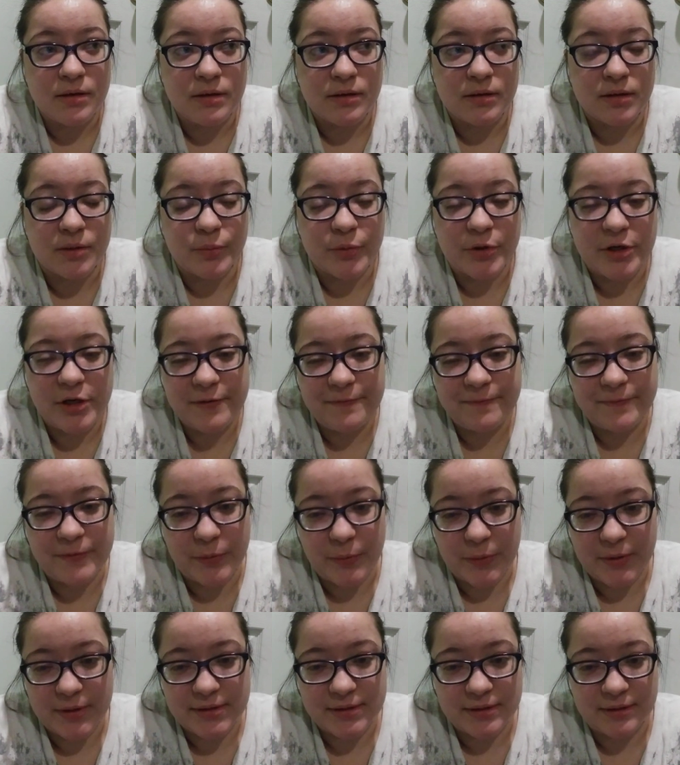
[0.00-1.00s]
the more you
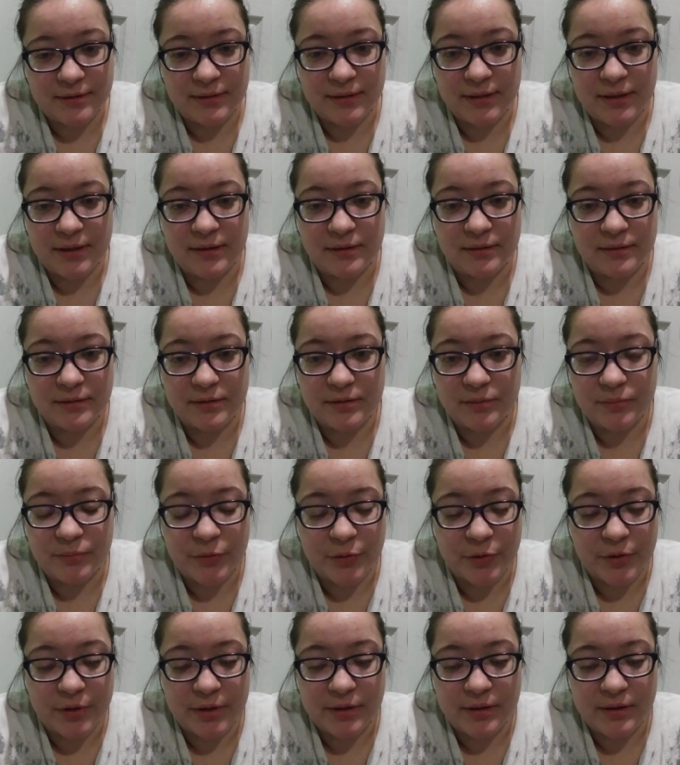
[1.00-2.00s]
focus on that, the
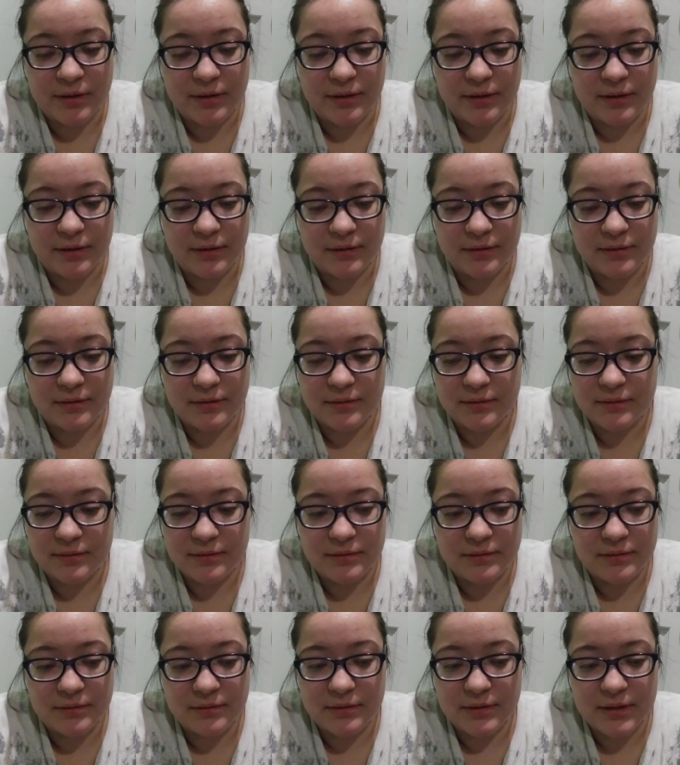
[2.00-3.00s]
more
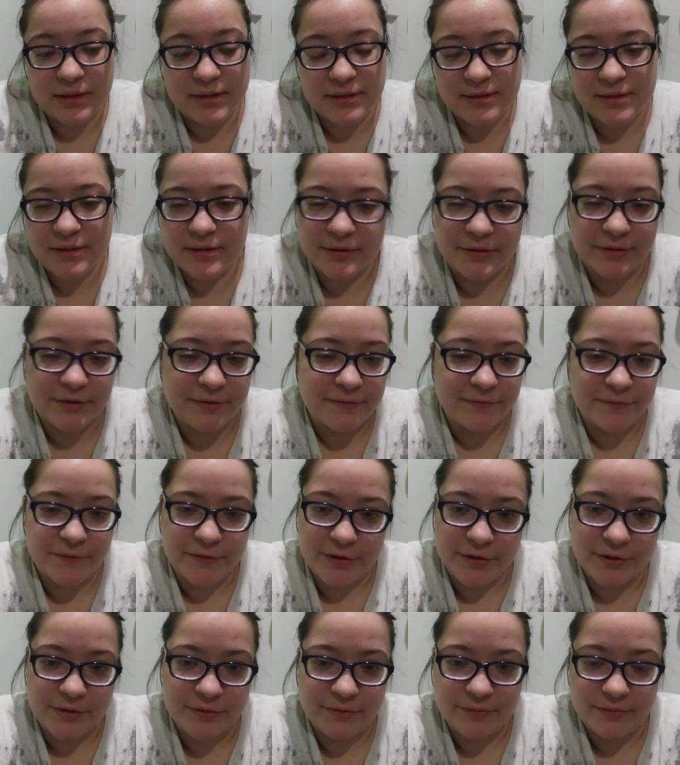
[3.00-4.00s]
it's not good for
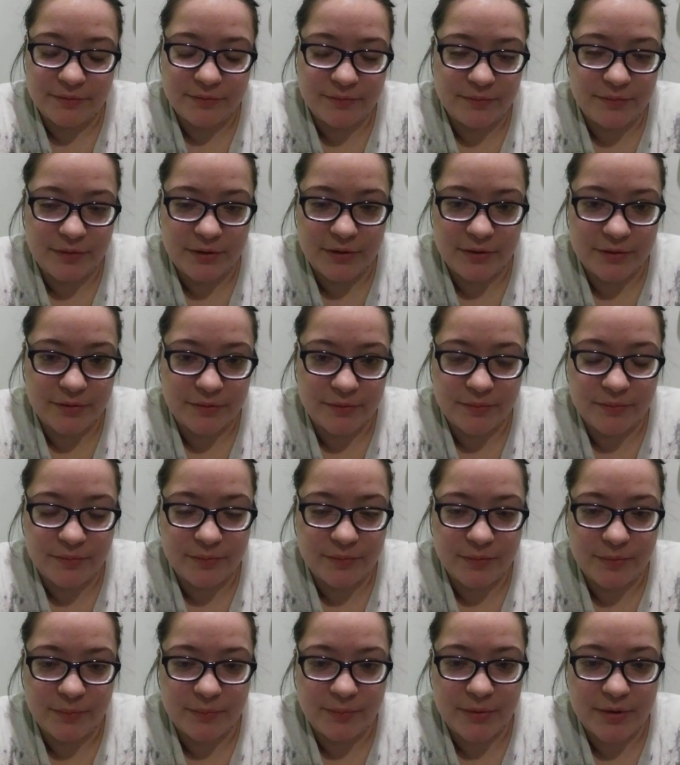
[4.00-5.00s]
you,
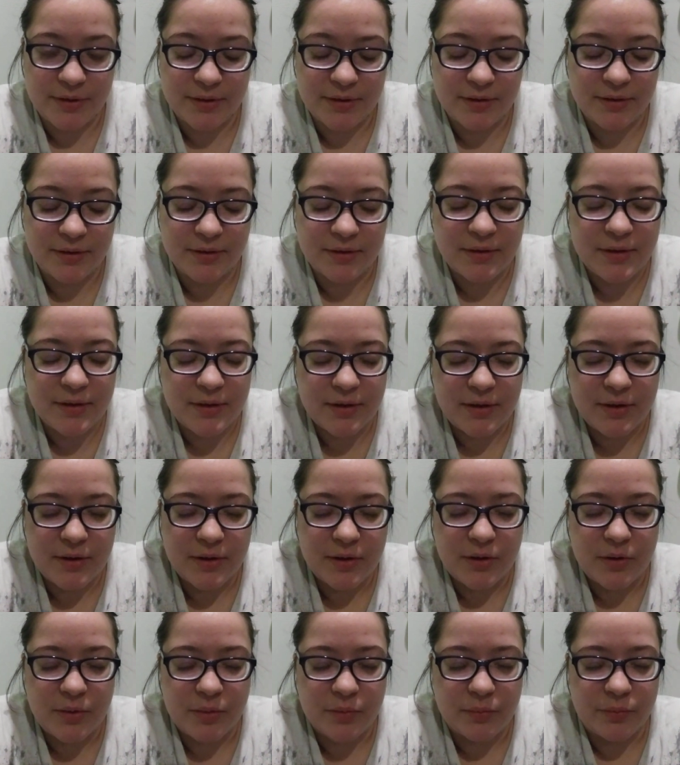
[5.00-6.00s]
But
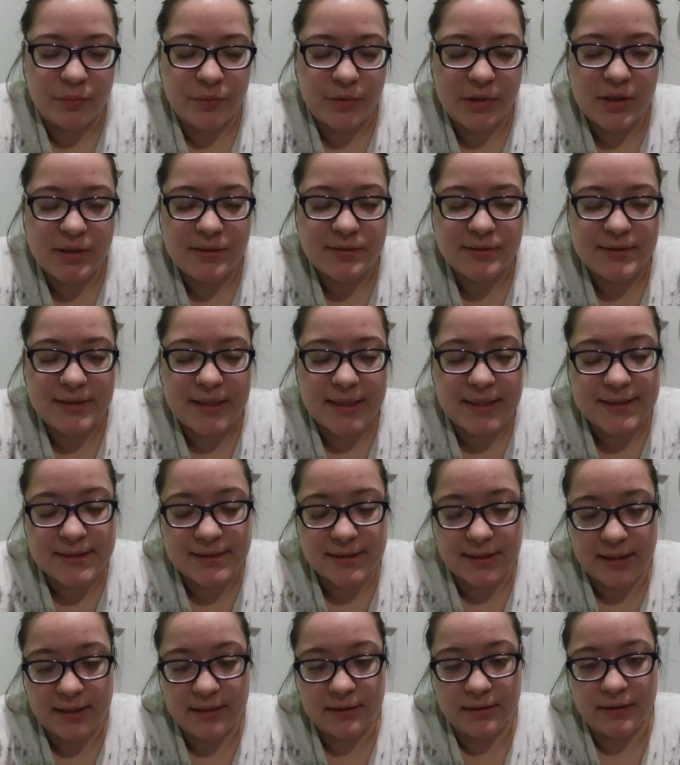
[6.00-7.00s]
when you stay
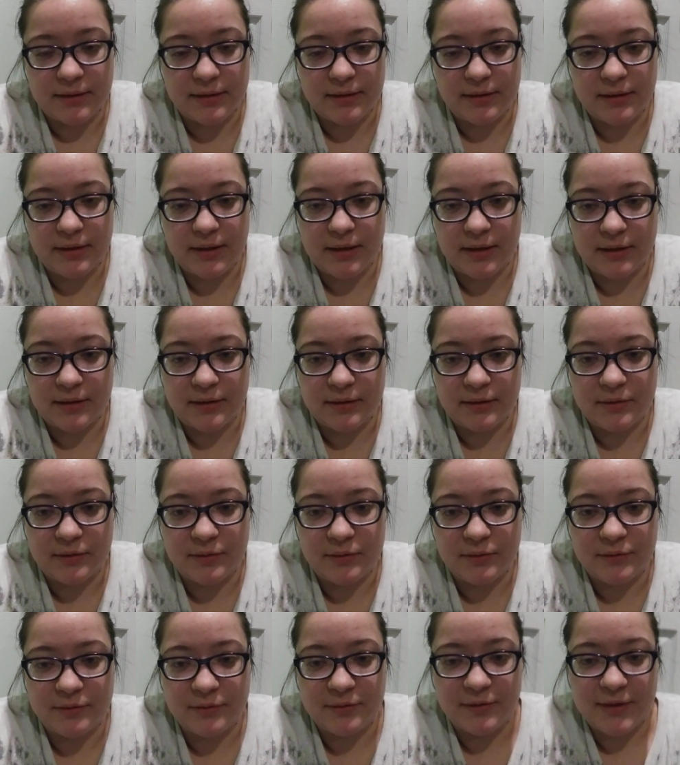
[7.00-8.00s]
silent, and
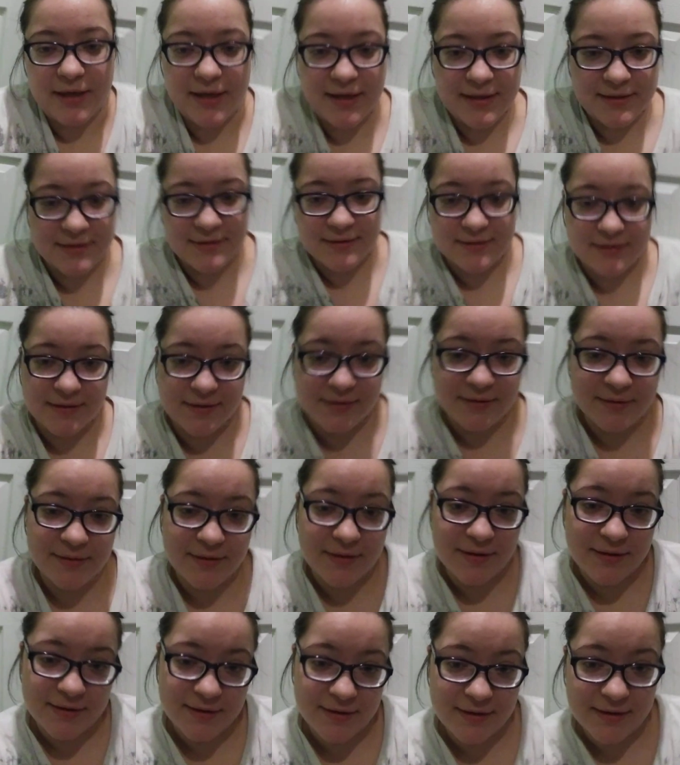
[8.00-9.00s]
as
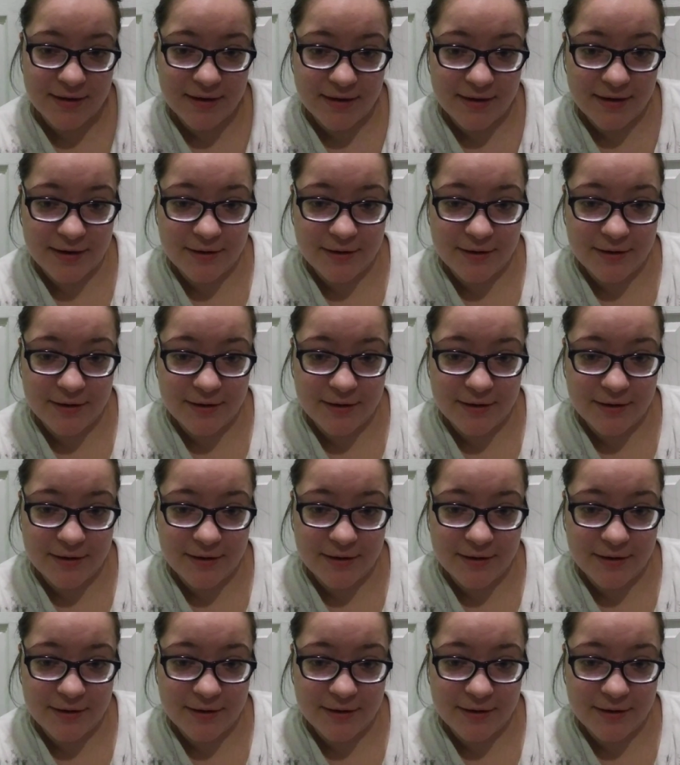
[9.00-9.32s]
I